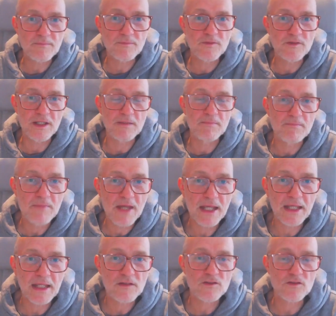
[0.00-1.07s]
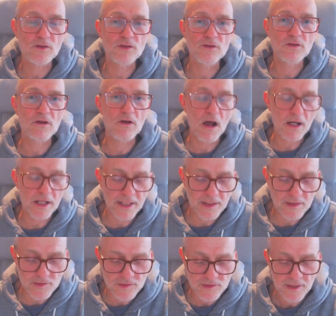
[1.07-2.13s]
teammates or to
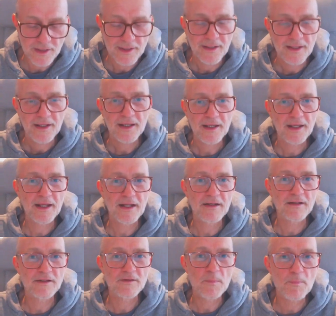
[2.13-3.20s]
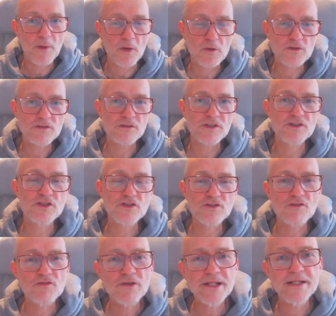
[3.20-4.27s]
colleagues, and the poster is just a
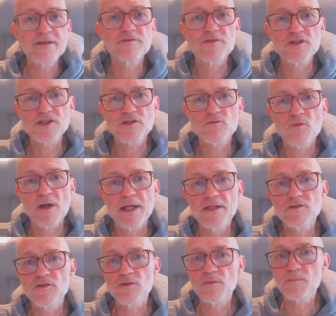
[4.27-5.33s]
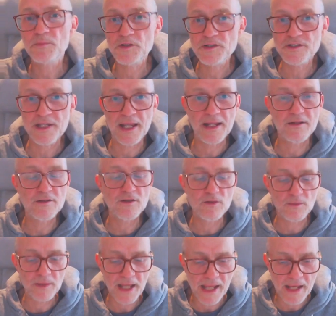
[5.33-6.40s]
really efficient way to present
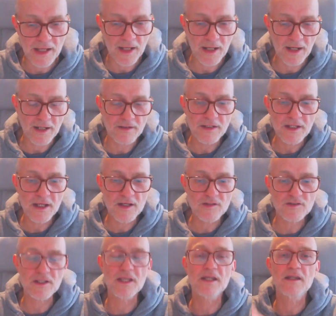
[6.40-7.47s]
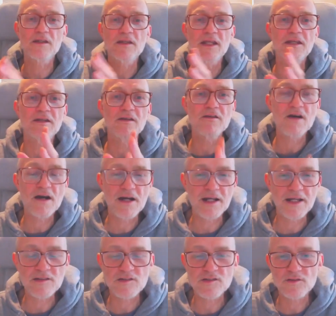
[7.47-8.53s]
your ideas in a
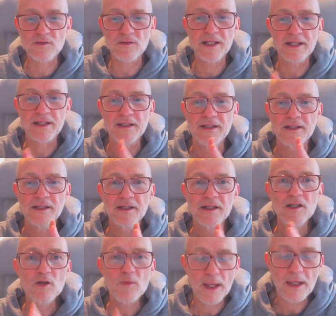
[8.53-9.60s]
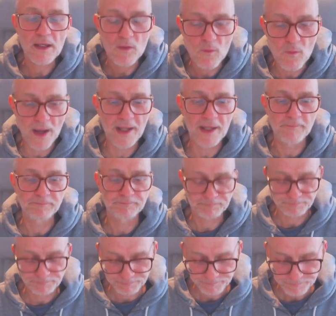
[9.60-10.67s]
nice quick way.
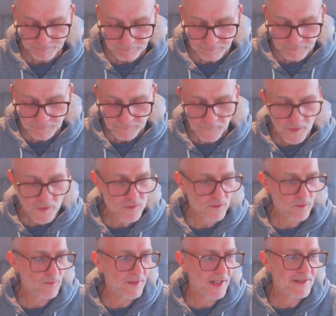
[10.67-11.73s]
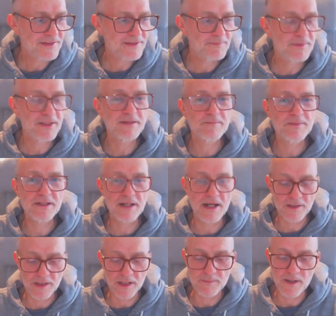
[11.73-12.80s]
So that's a bit the
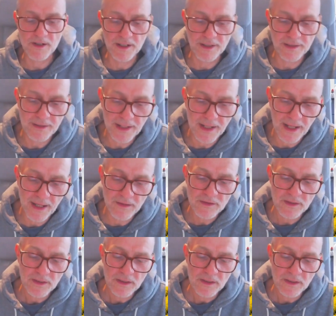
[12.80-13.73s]
idea behind it. And